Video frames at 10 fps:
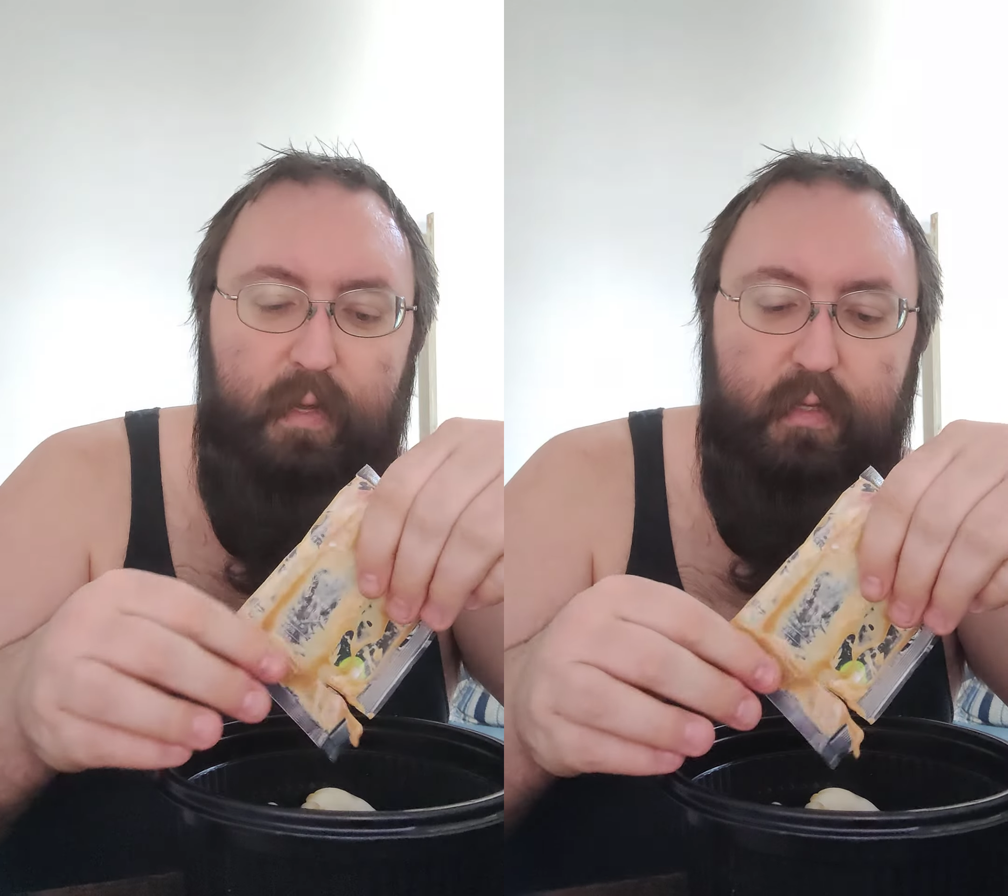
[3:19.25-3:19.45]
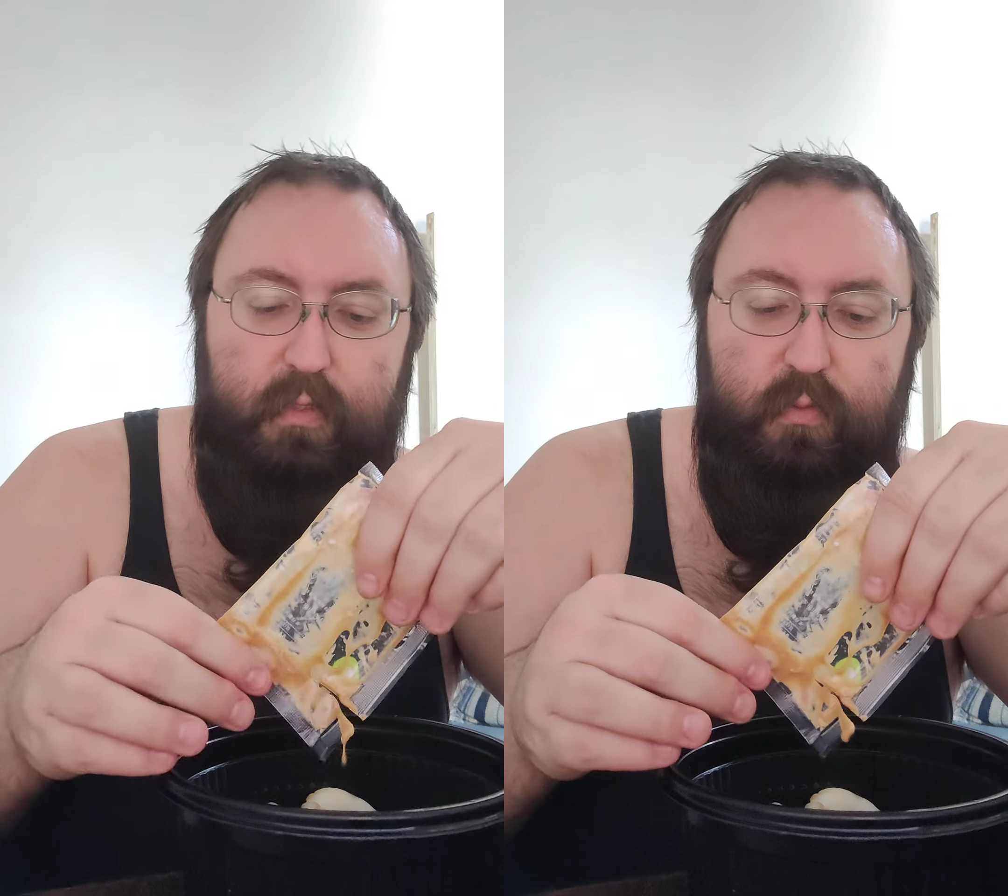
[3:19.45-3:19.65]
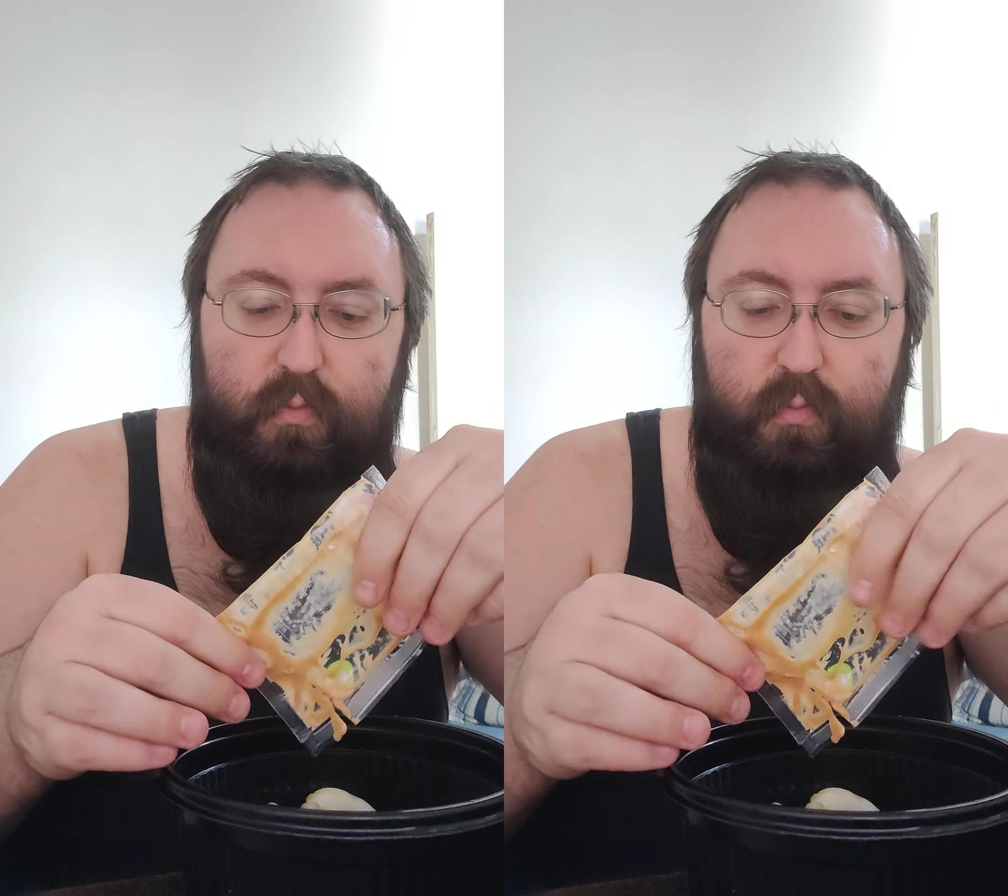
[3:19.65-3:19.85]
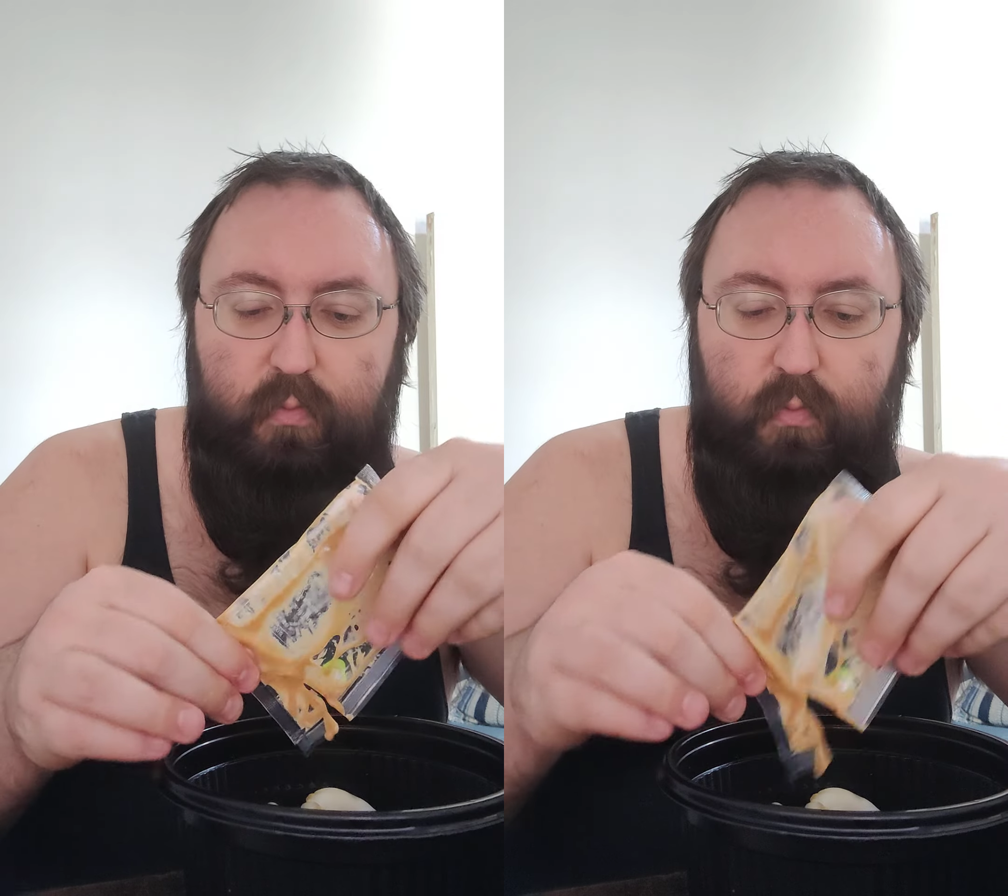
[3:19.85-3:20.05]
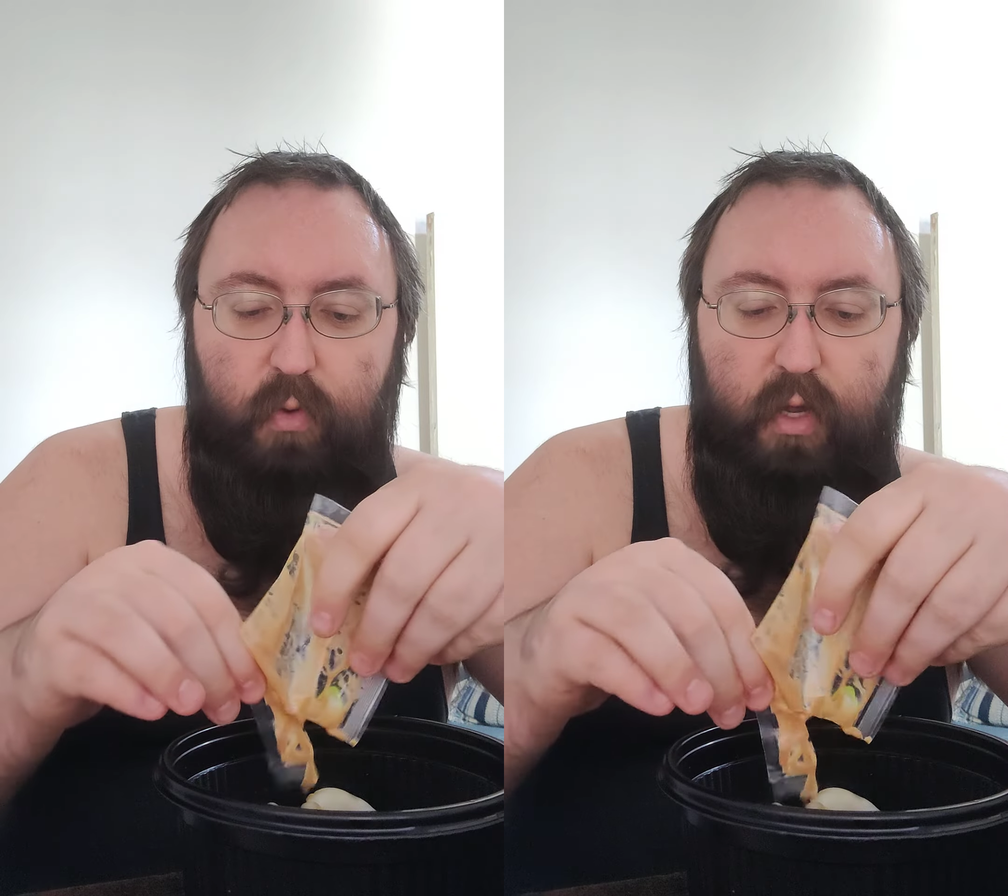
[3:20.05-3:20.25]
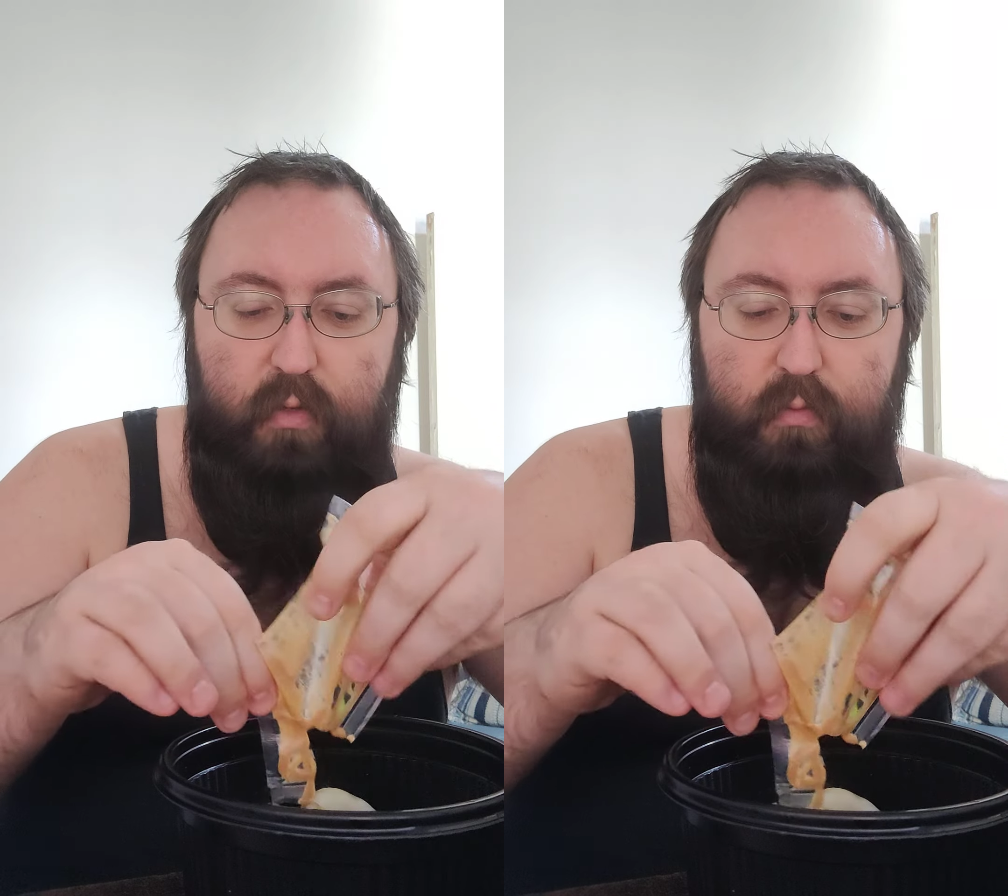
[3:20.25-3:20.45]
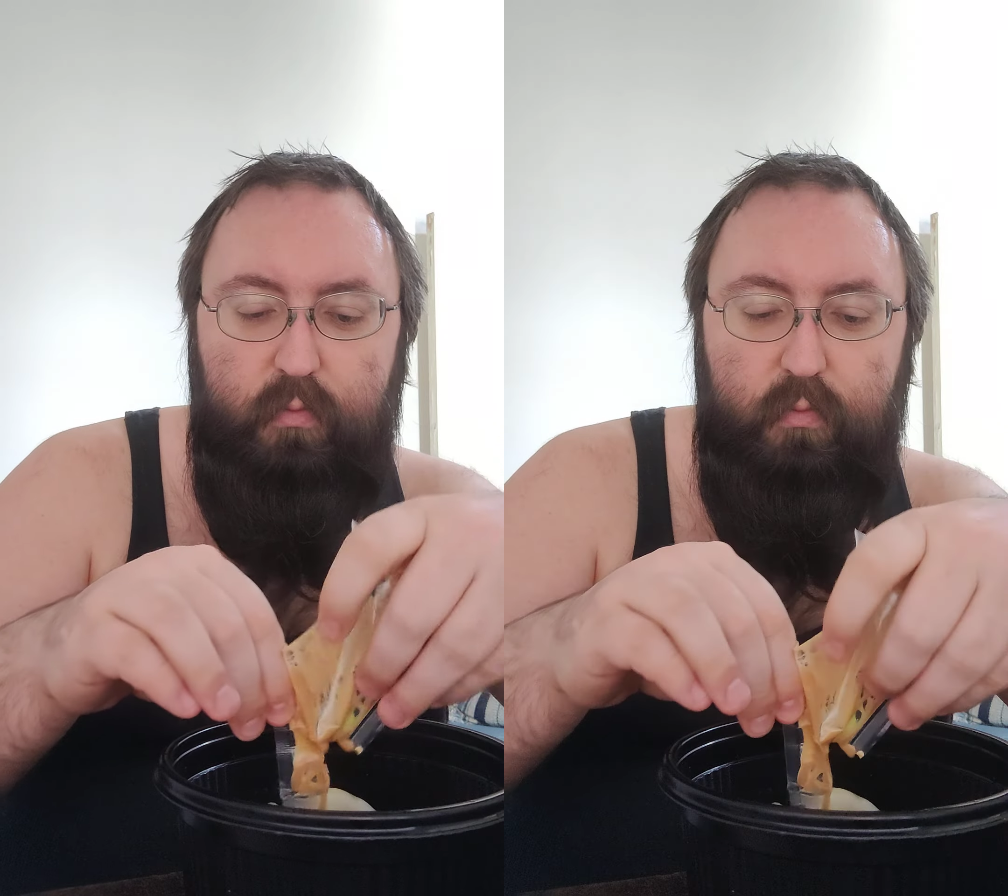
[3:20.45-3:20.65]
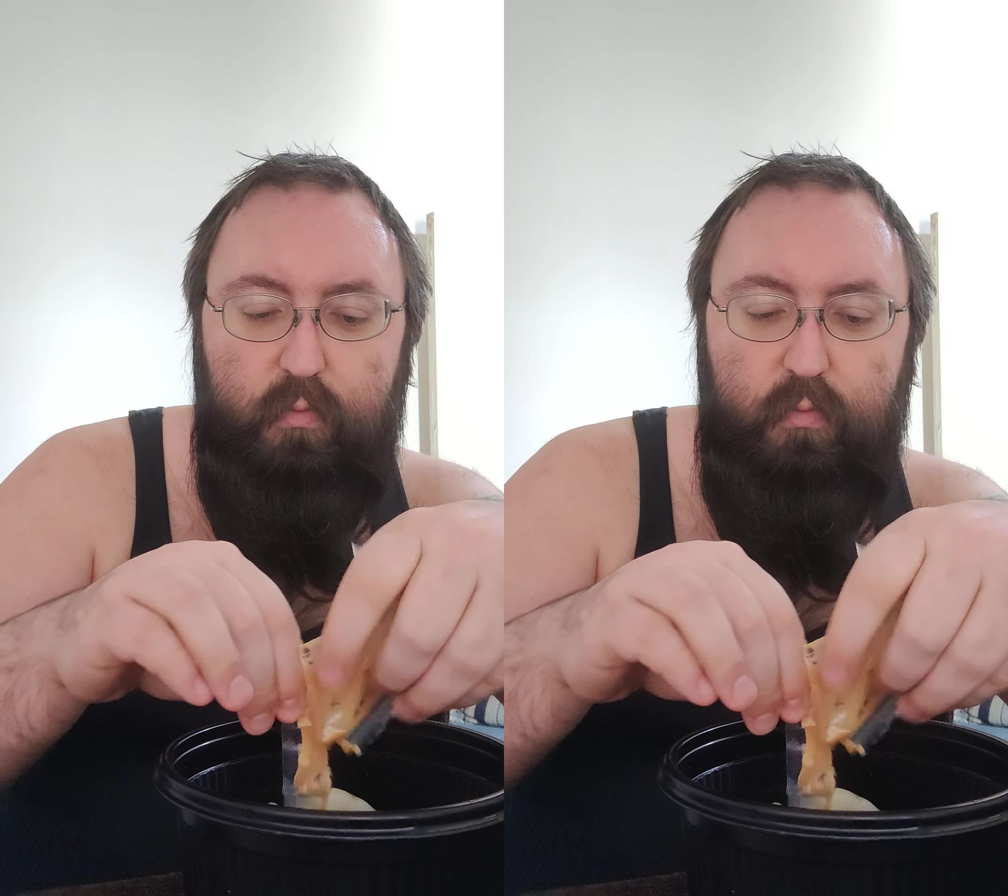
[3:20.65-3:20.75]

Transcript: as what